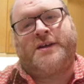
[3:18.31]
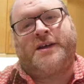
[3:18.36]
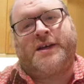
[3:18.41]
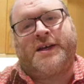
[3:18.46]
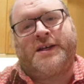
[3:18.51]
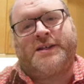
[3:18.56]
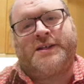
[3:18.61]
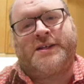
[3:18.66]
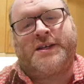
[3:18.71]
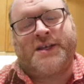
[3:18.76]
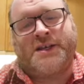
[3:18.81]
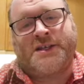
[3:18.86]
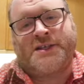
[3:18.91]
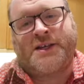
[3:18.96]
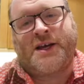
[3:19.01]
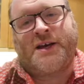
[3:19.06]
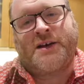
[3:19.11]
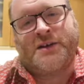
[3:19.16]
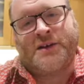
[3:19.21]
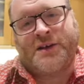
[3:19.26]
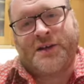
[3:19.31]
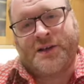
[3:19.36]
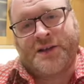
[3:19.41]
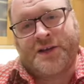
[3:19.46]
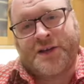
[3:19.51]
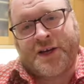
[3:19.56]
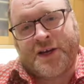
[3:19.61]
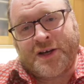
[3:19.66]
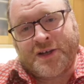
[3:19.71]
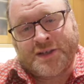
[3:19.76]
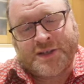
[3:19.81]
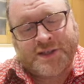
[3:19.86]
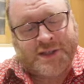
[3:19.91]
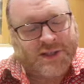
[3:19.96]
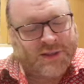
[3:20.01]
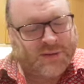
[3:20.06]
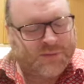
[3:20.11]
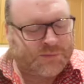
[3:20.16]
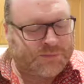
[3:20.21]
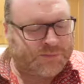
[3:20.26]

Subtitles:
and his uncle and aunt.